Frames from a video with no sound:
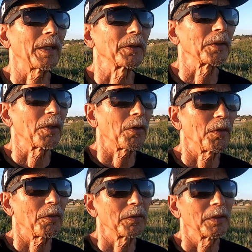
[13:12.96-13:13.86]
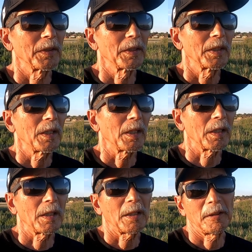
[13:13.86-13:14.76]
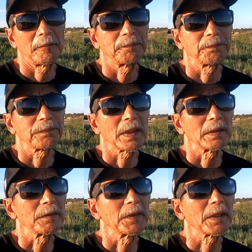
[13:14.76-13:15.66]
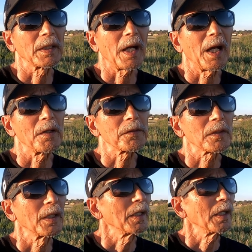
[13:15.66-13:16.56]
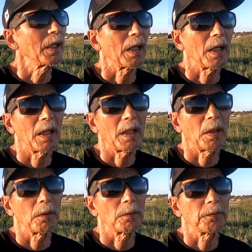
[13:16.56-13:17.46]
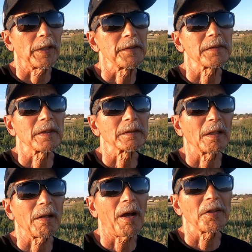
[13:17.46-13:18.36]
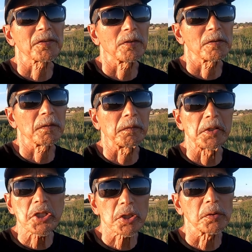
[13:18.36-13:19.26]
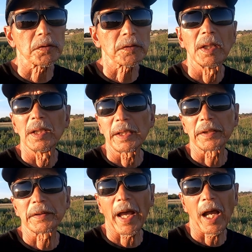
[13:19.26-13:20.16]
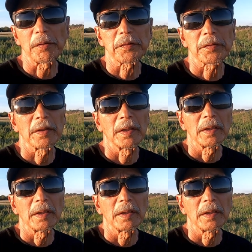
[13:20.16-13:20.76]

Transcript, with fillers: I don't know, uh, living in a house, uh, facing the lots of issues in the house,